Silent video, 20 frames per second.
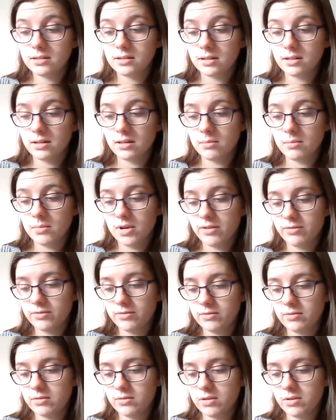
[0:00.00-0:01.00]
I've
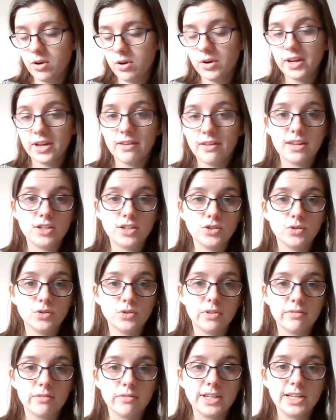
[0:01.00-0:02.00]
got here that it took
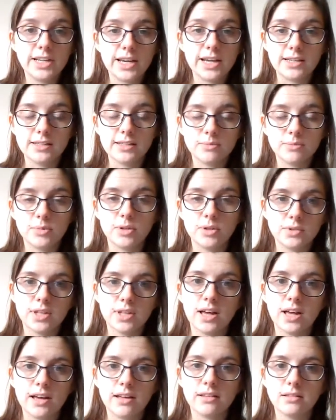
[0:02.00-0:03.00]
me 3 days, but it was
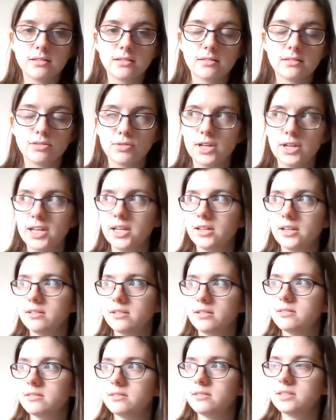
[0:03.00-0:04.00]
like 3
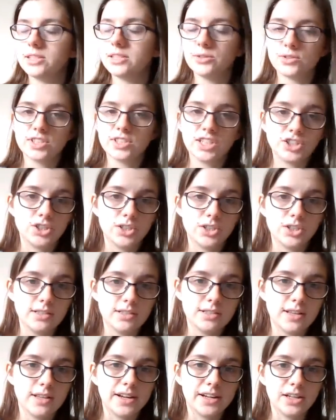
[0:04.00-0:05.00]
little sessions,
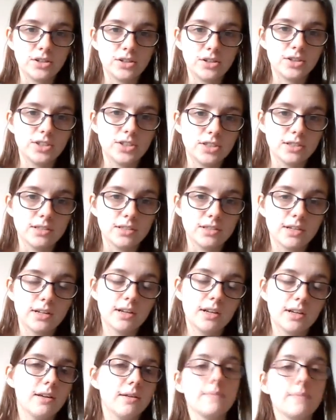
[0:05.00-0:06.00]
and that included
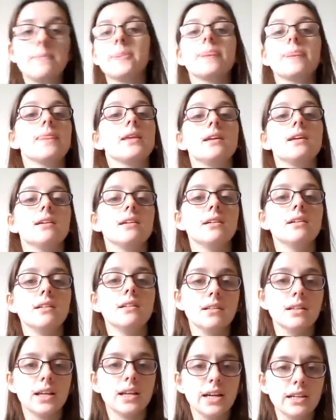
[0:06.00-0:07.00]

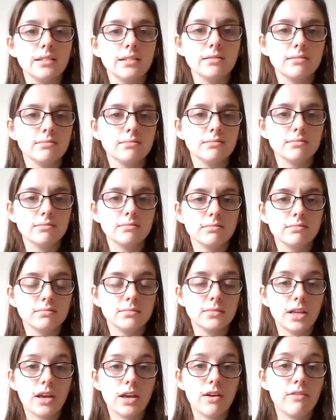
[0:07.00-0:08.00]
like
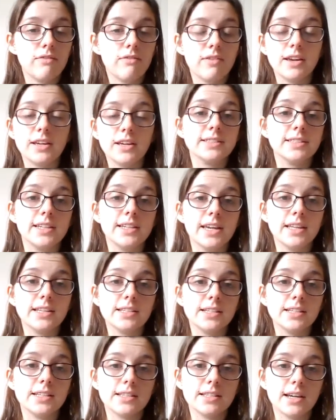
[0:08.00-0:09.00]
fixing it
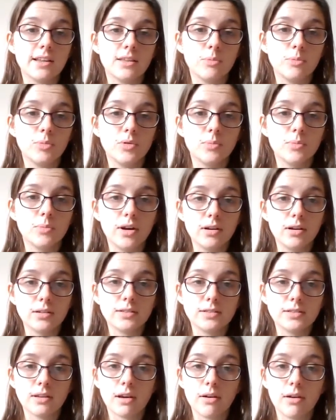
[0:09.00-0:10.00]
inside the bookmark.
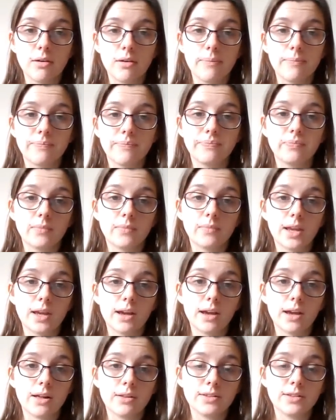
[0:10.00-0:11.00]
So
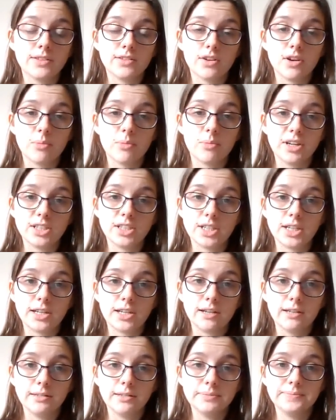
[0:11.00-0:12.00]
I'll insert a picture
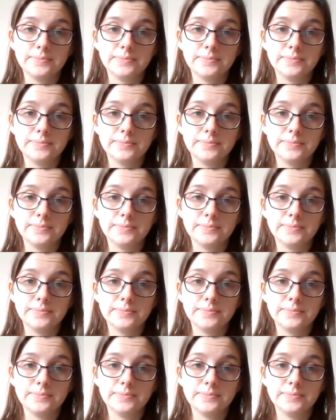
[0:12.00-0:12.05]
here.